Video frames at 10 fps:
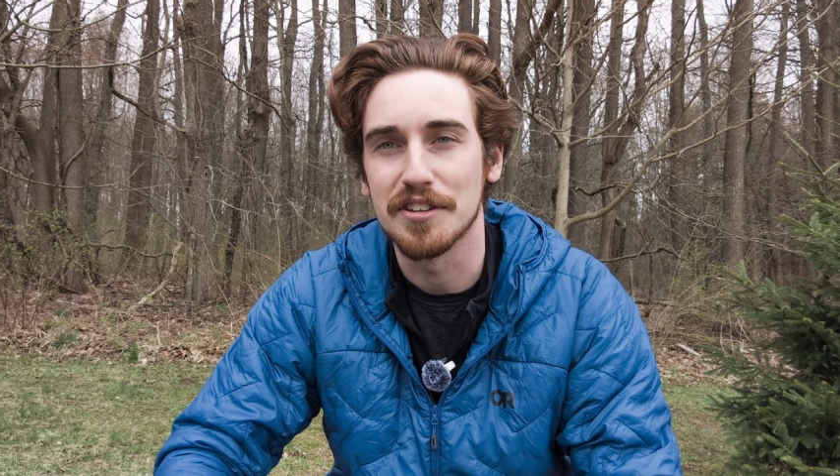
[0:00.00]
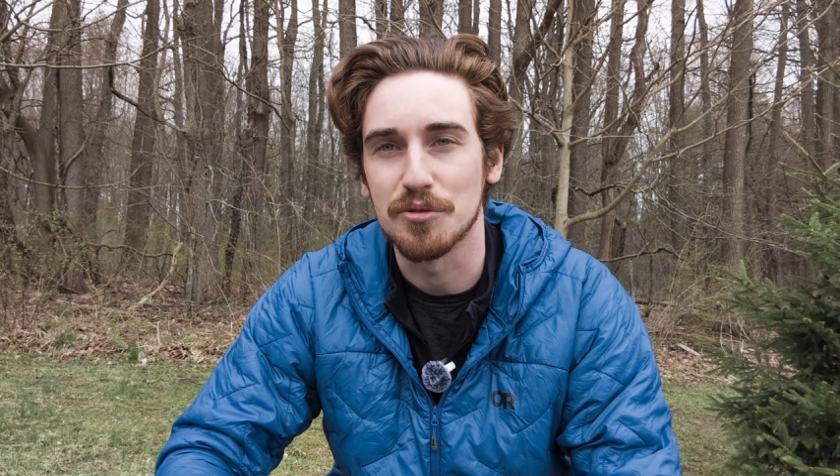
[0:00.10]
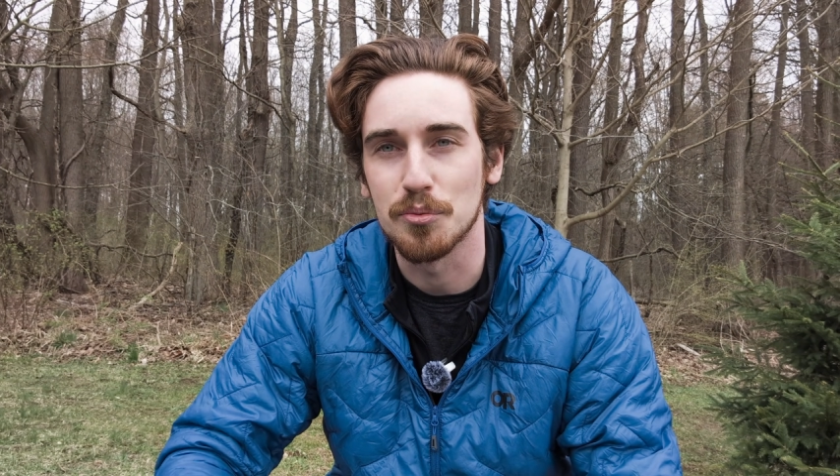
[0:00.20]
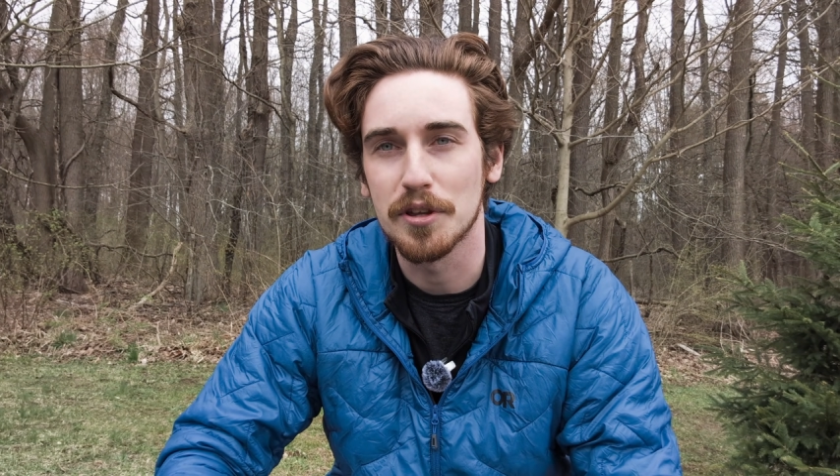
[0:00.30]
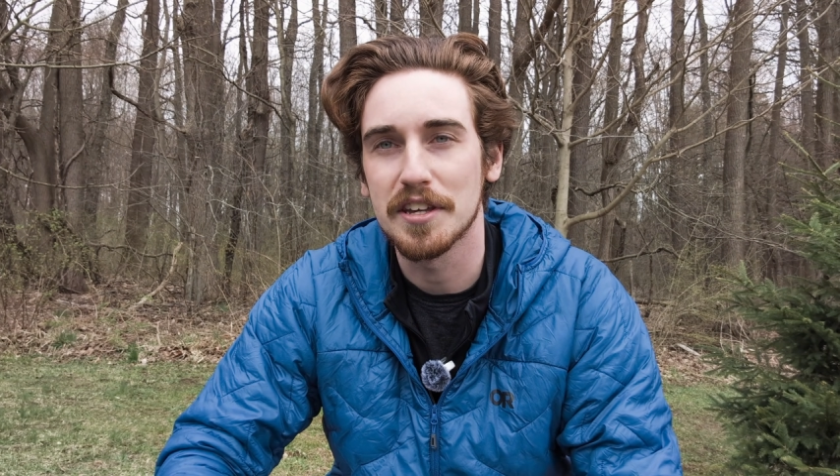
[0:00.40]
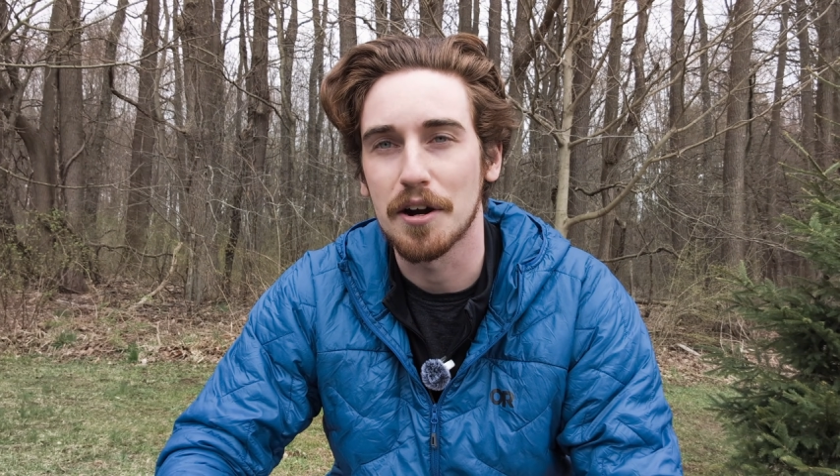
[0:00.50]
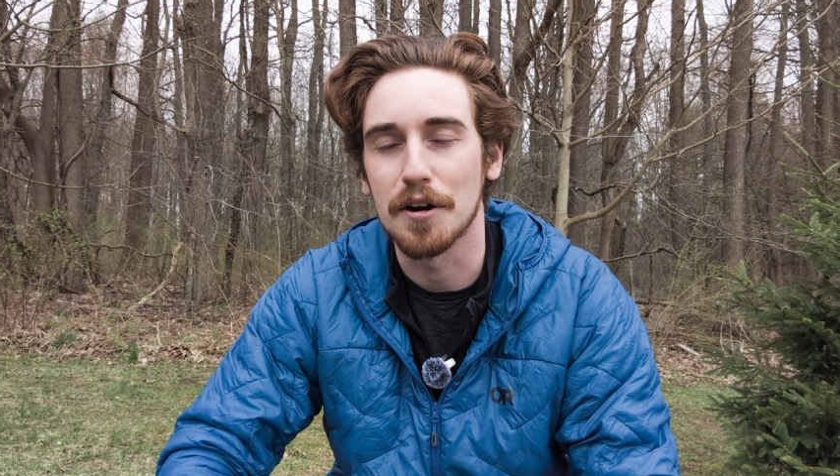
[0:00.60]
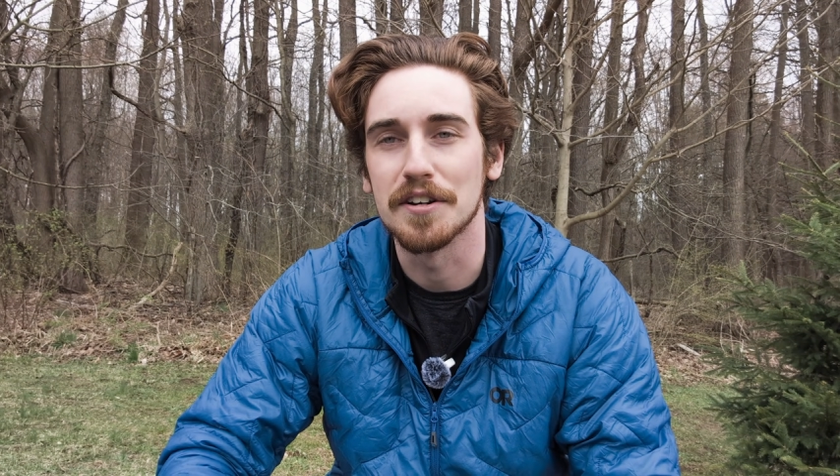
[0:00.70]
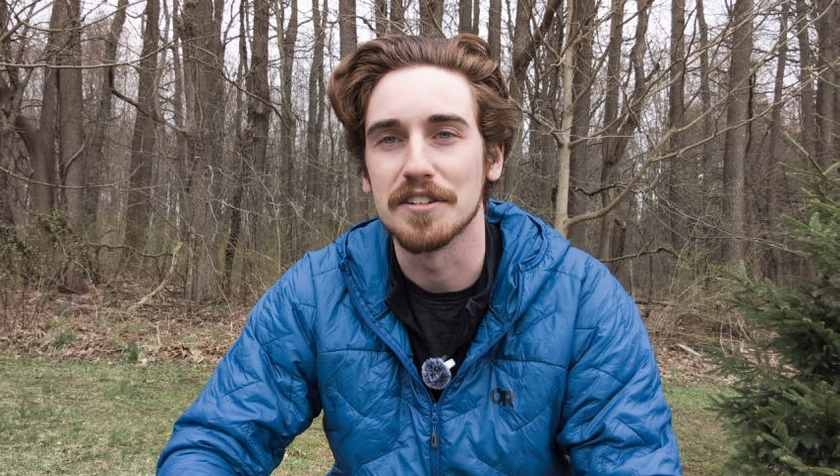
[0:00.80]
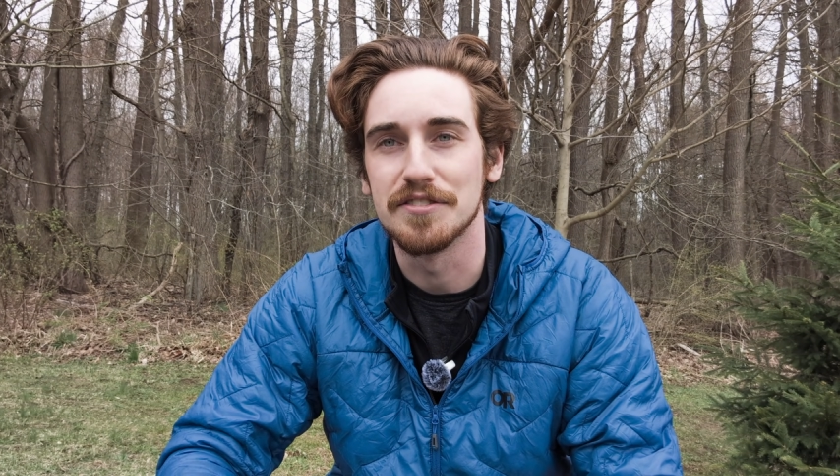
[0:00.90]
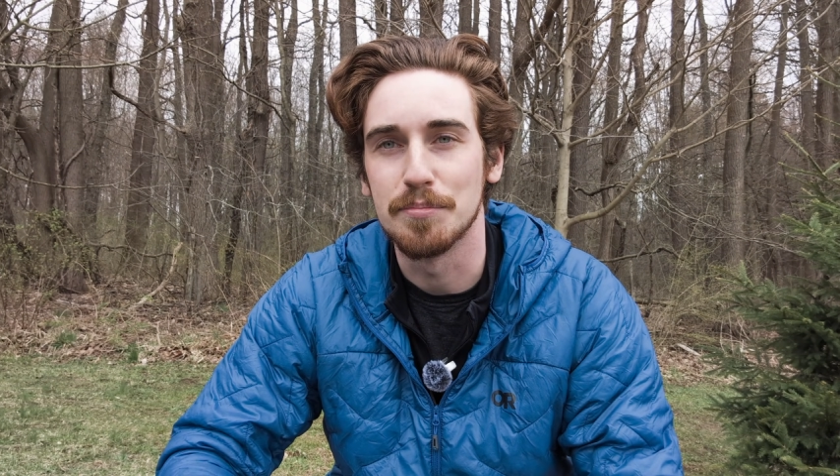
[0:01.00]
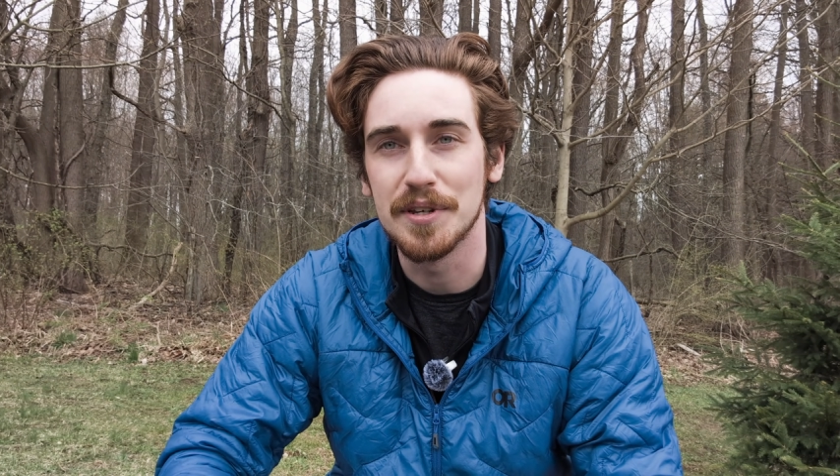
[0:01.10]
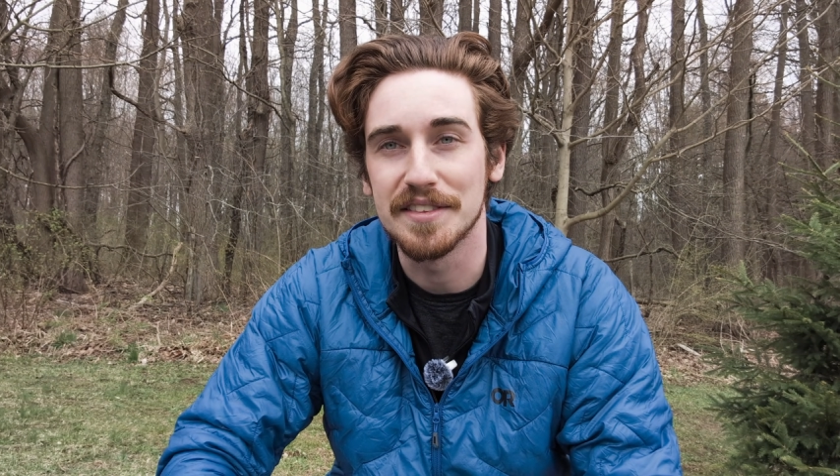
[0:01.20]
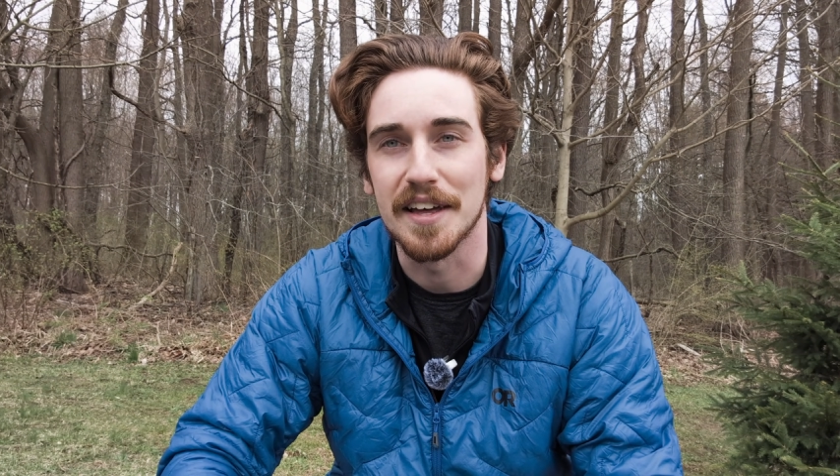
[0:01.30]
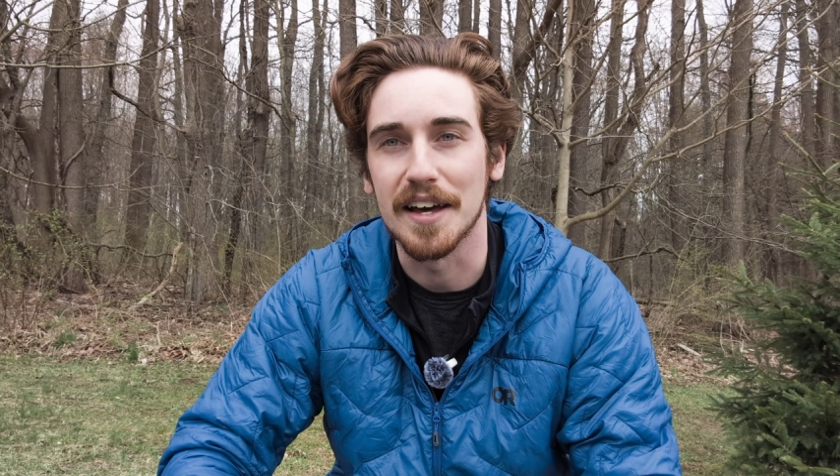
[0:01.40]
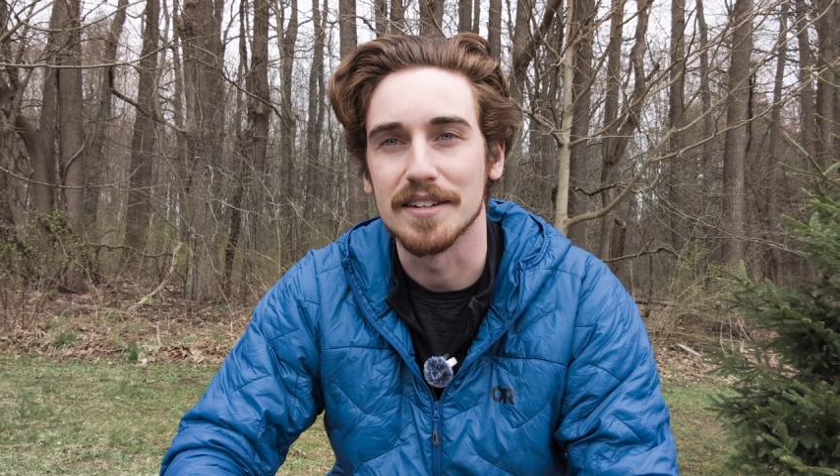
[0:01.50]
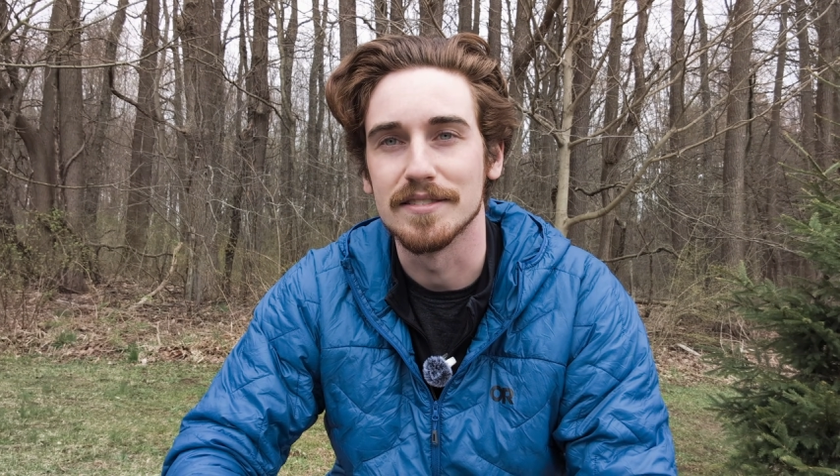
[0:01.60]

It's really hard to beat that.